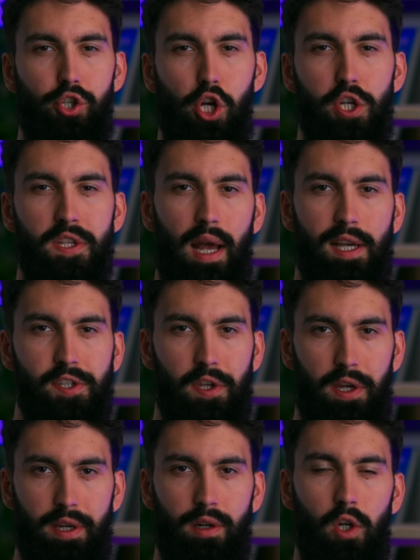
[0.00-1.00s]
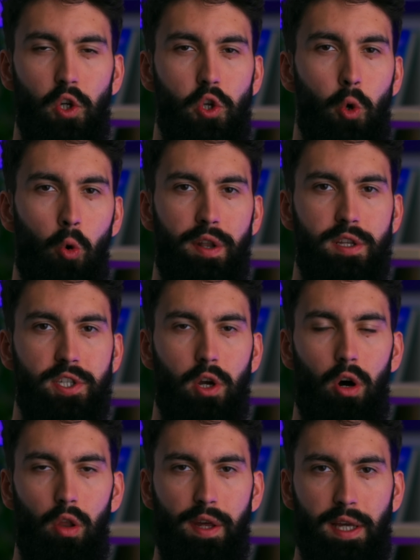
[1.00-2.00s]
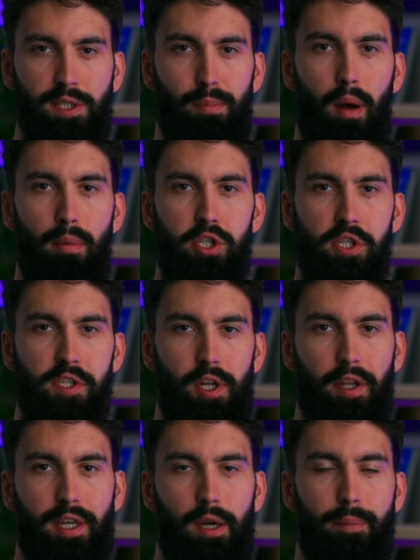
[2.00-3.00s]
Just last year, Jorn and his colleagues published a study